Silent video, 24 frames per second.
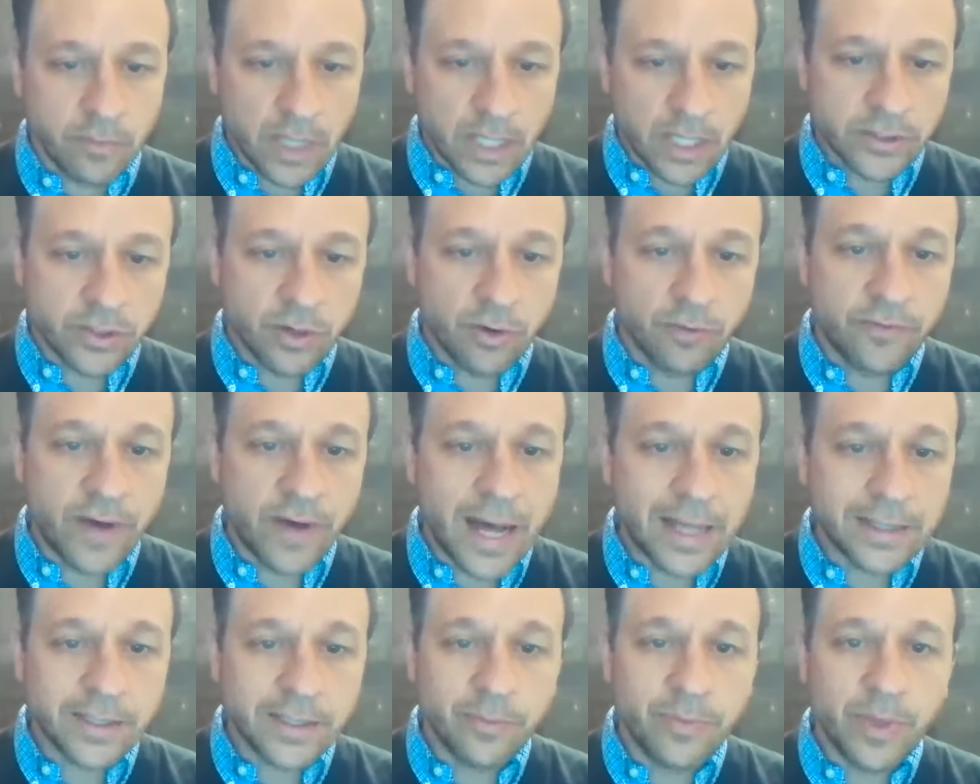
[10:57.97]
So
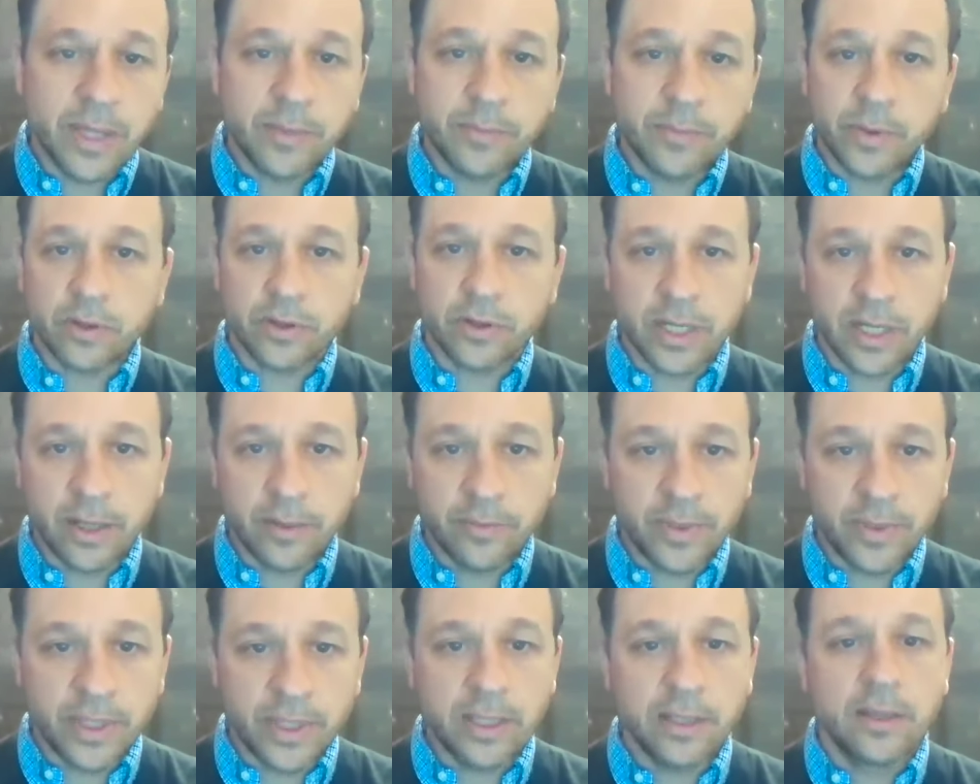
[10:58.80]
vata people are going
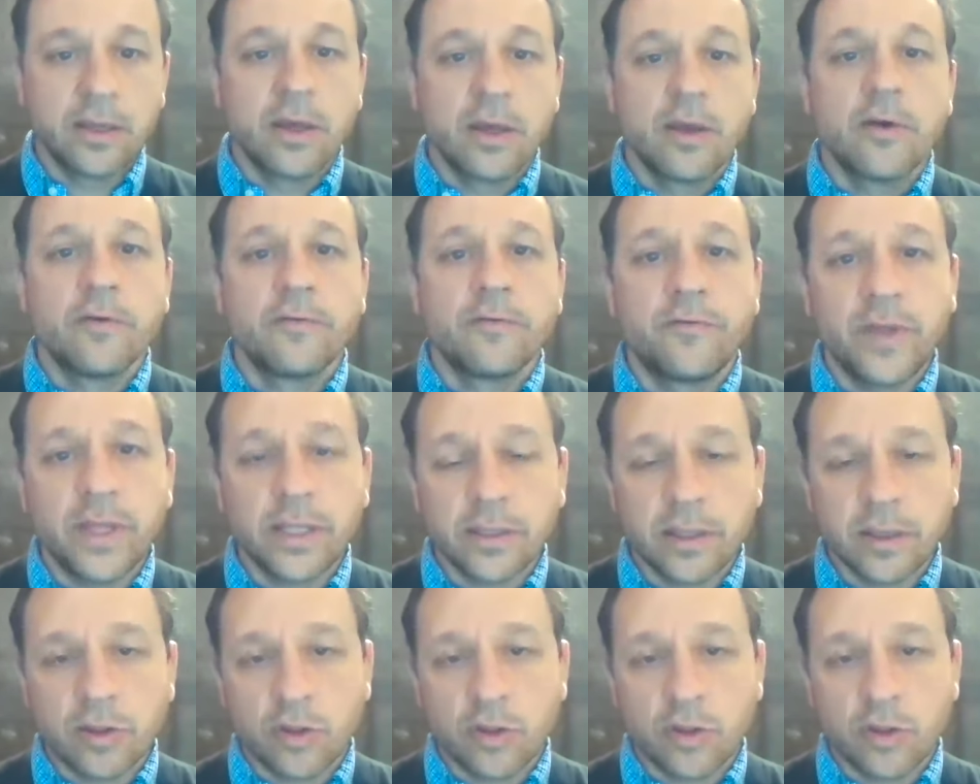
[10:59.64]
to be feeling